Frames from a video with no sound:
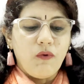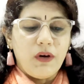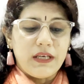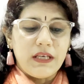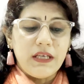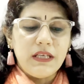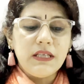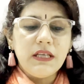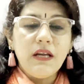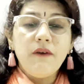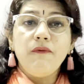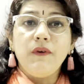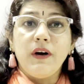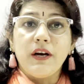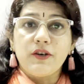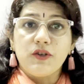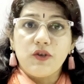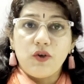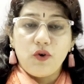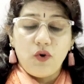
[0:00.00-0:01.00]
What is the
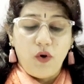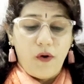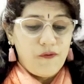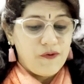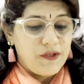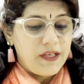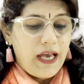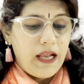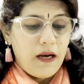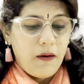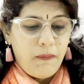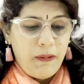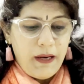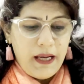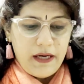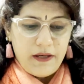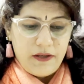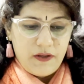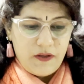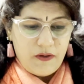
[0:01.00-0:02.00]
function of cell
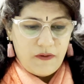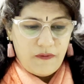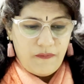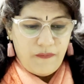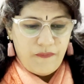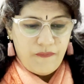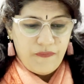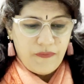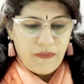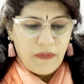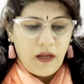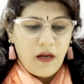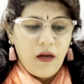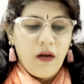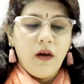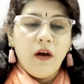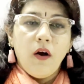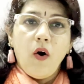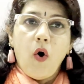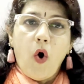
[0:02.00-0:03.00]
plate?
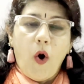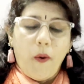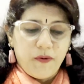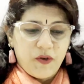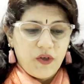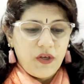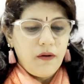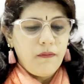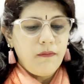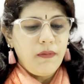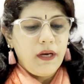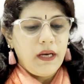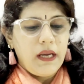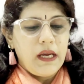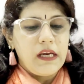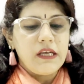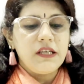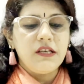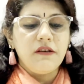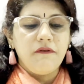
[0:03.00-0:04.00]
Option number
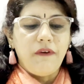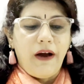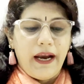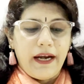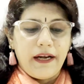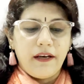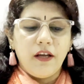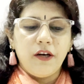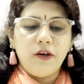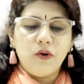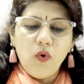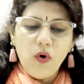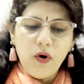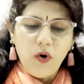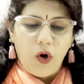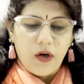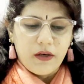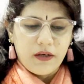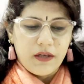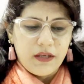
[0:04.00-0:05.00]
A, divide the two
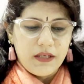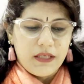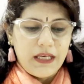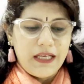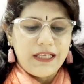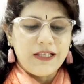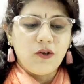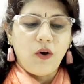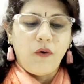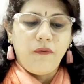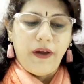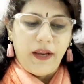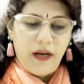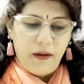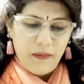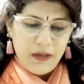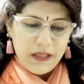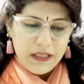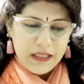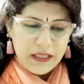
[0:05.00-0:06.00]
daughter cells of
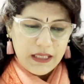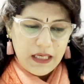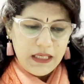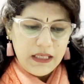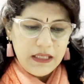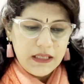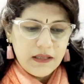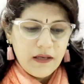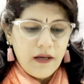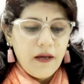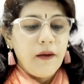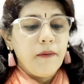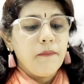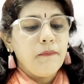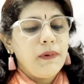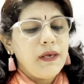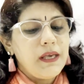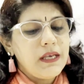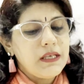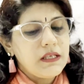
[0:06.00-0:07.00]
animal cells.
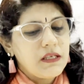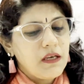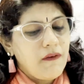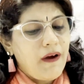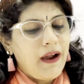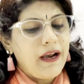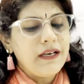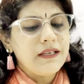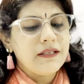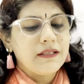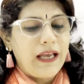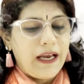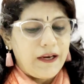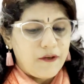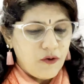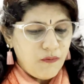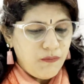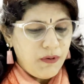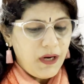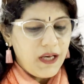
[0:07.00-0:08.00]
B is divide
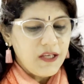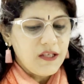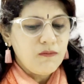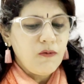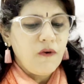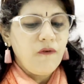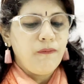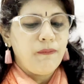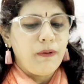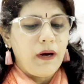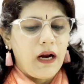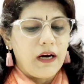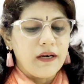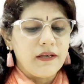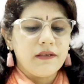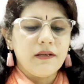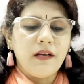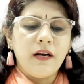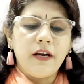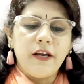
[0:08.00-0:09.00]
cytoplasm of
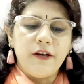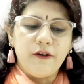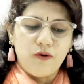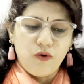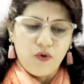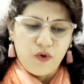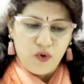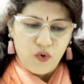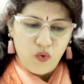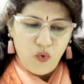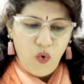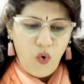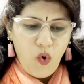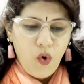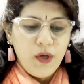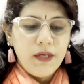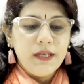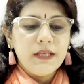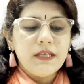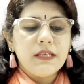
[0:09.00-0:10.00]
plant cell into
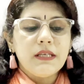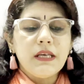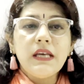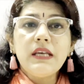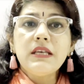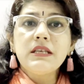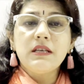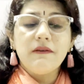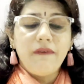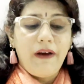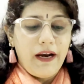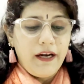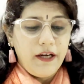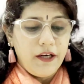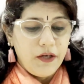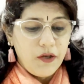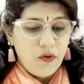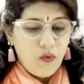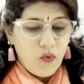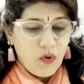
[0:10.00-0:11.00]
two. C is divide
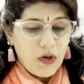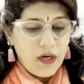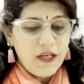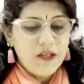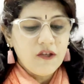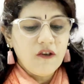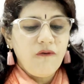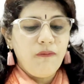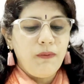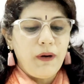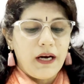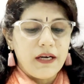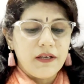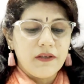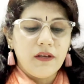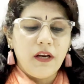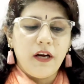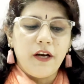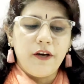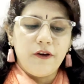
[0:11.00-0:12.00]
nucleus of
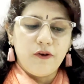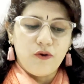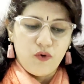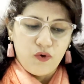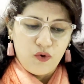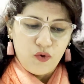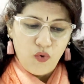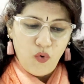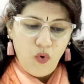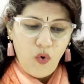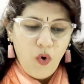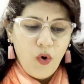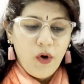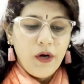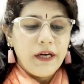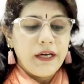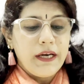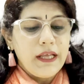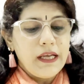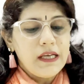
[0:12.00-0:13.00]
plant cell into two.
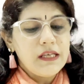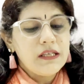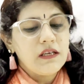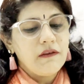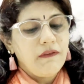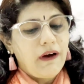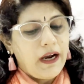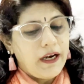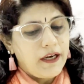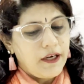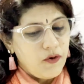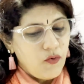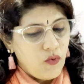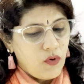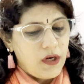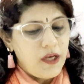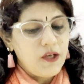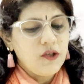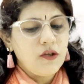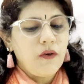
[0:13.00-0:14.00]
D is divide
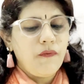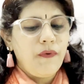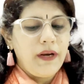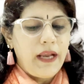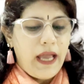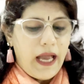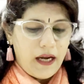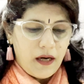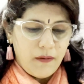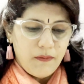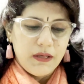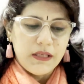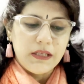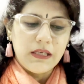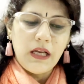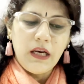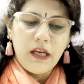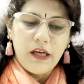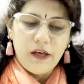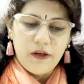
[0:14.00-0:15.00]
nucleus of an animal
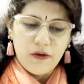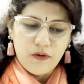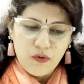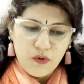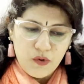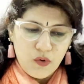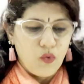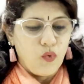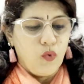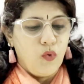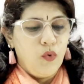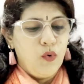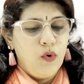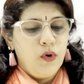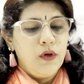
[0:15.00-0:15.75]
cell into two.